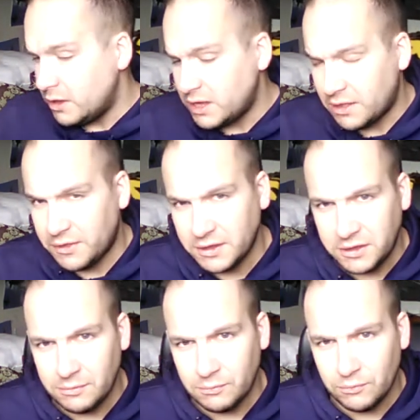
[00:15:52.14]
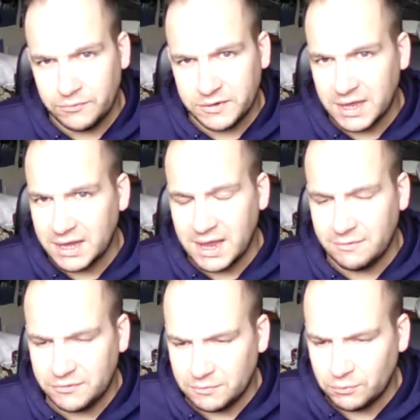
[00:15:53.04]
yeah, thank you once again
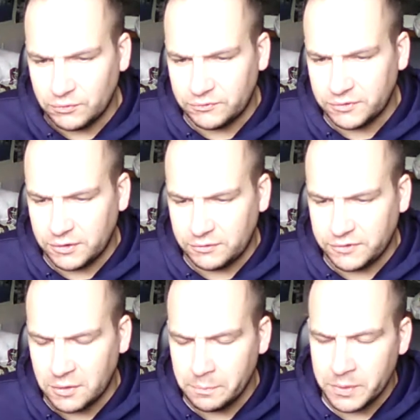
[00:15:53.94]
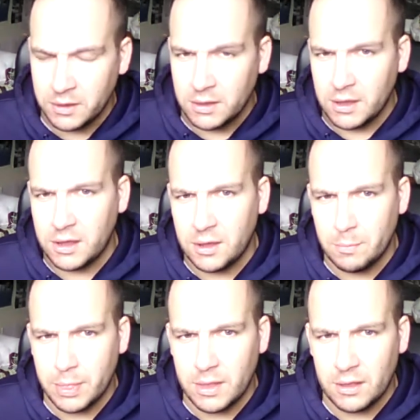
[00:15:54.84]
ever so much, Joe.
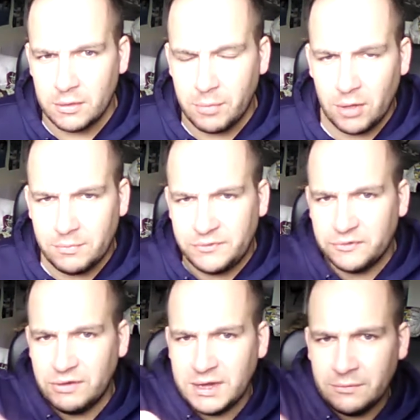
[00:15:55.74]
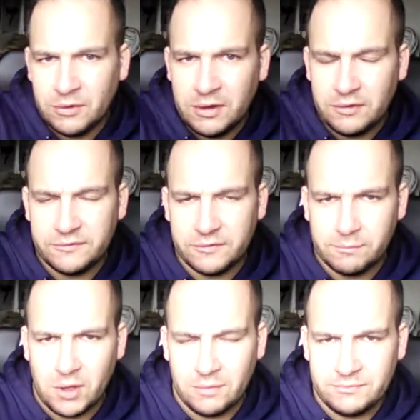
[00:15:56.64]
The bottom of the screen, I'm going to
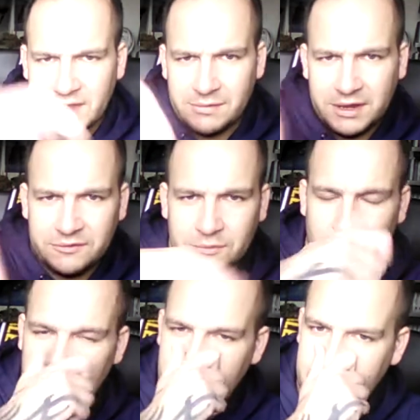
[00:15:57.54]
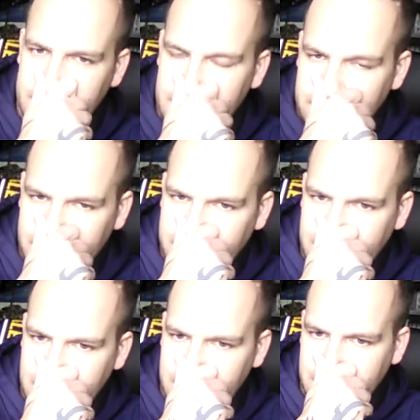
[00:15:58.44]
bottom down here somewhere in the
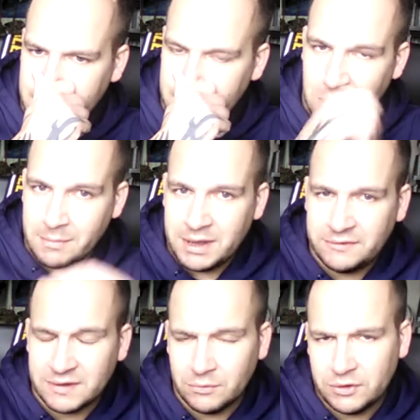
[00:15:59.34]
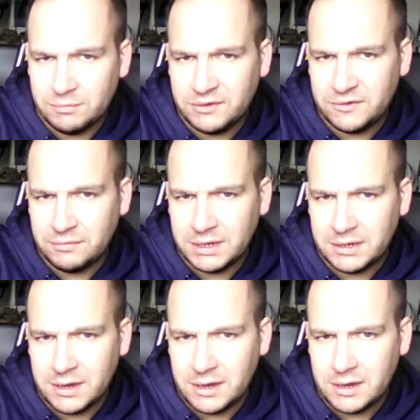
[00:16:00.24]
comments. I'm going to be doing
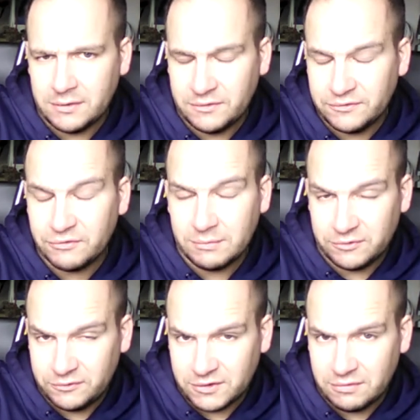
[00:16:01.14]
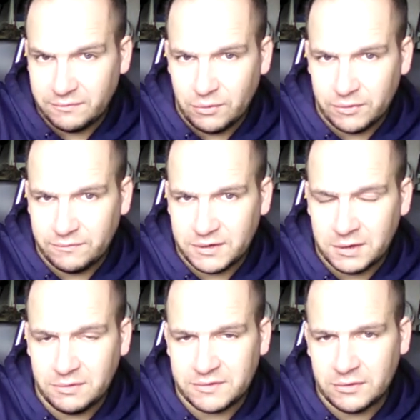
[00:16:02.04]
the description, sorry, of what the
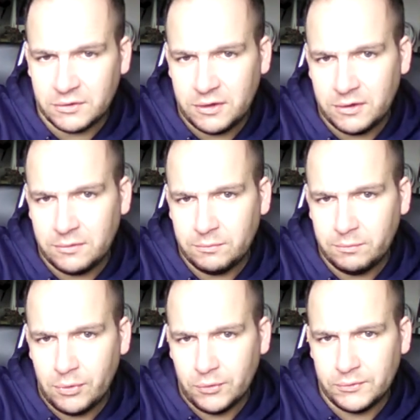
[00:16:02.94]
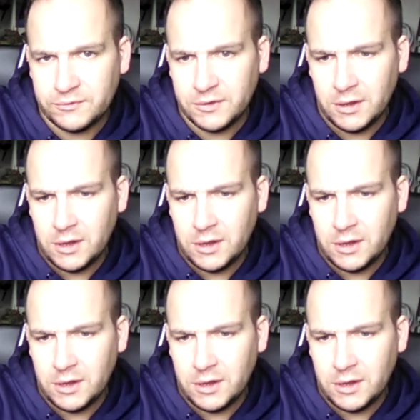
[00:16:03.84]
video is. I'm going to put